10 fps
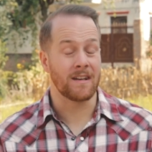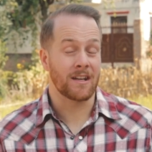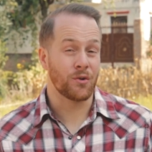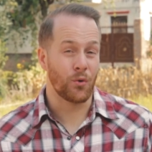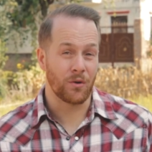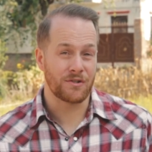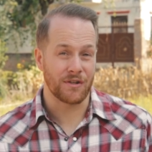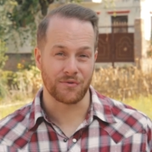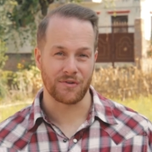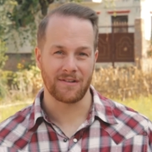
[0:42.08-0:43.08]
didn't ignore
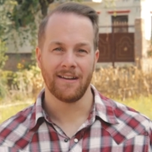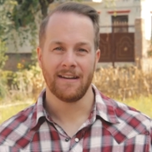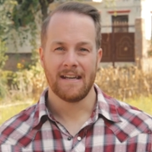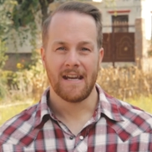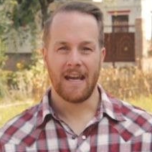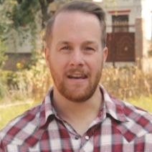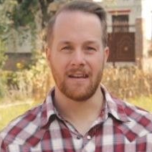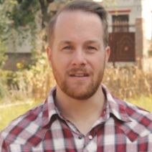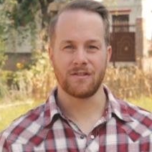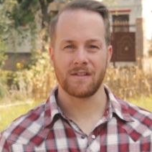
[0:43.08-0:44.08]
children. He didn't